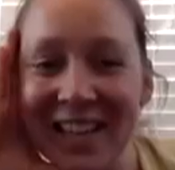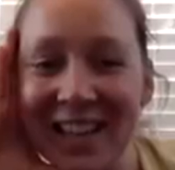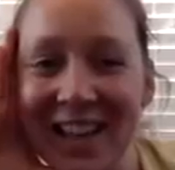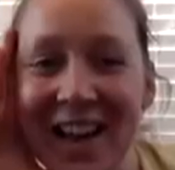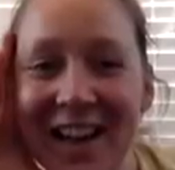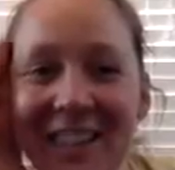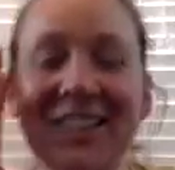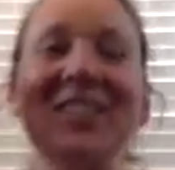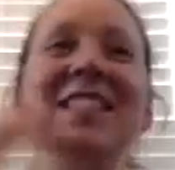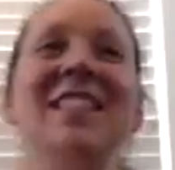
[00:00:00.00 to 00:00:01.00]
Yeah,
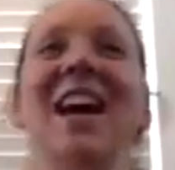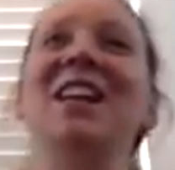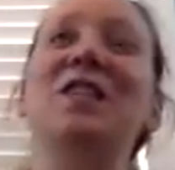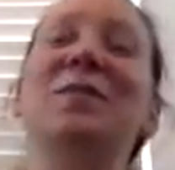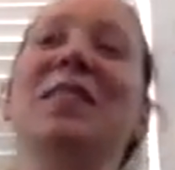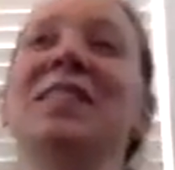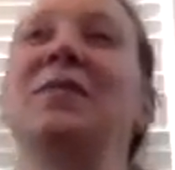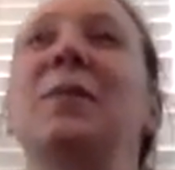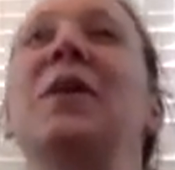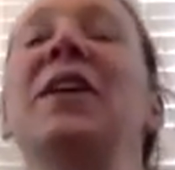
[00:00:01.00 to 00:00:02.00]
so detachment is
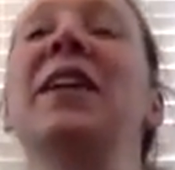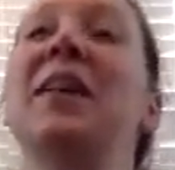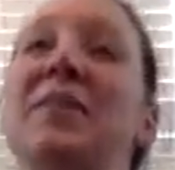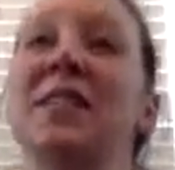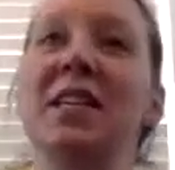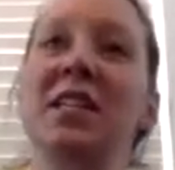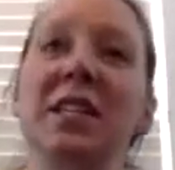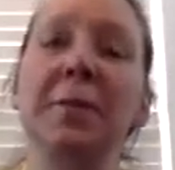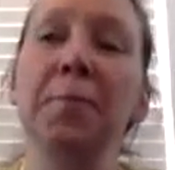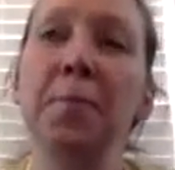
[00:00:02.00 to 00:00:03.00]
the word. And I was
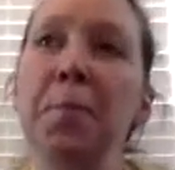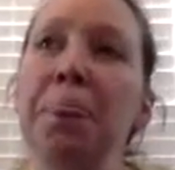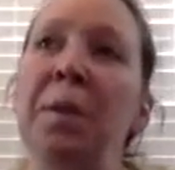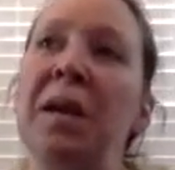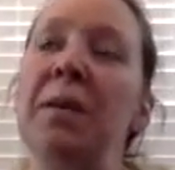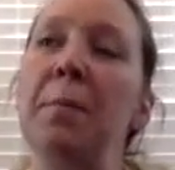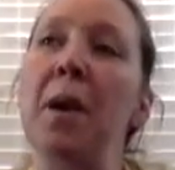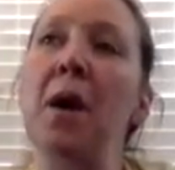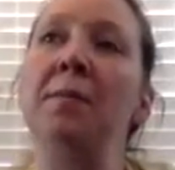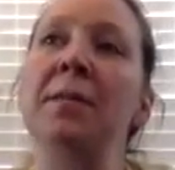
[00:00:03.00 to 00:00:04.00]
actually, it
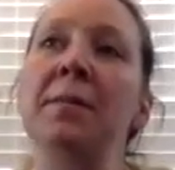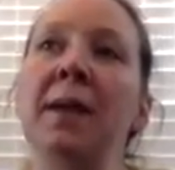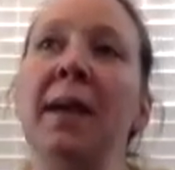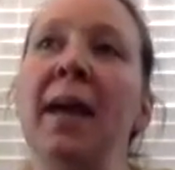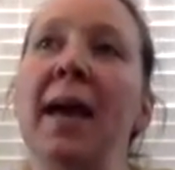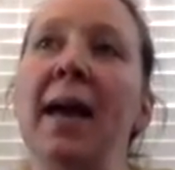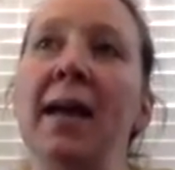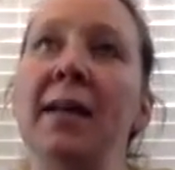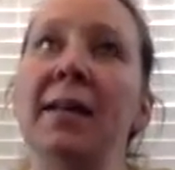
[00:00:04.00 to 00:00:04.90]
popped in my head.